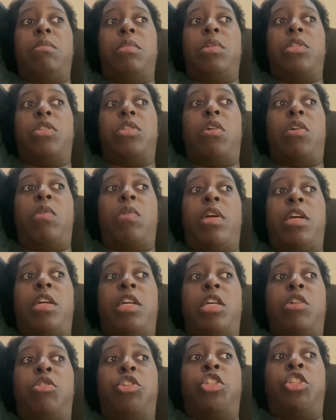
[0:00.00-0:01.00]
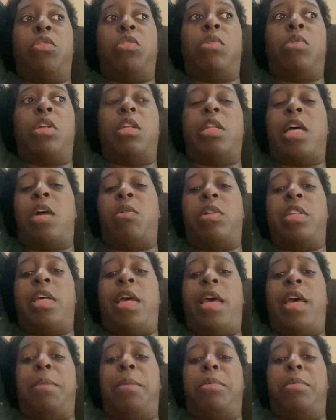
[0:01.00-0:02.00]
It's nowhere in hell she would allow it to
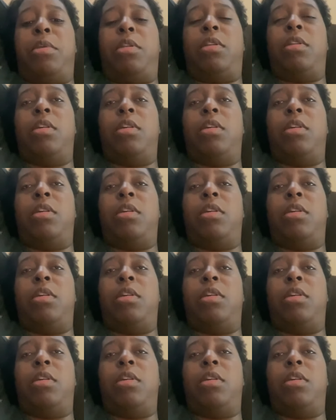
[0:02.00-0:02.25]
happen.